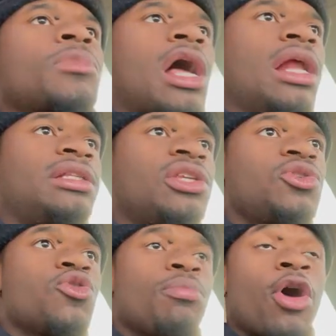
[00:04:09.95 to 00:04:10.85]
I like this
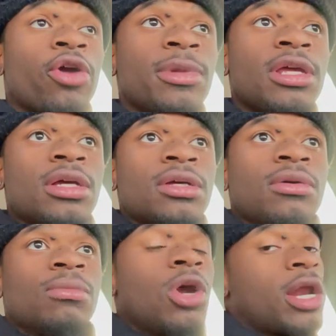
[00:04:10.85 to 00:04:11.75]
new
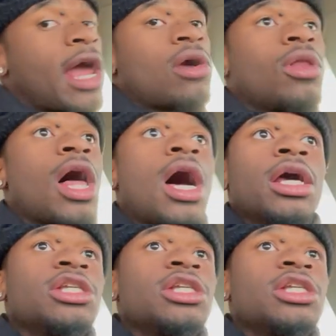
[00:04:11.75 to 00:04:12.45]
apartment. Bro, not gonna lie,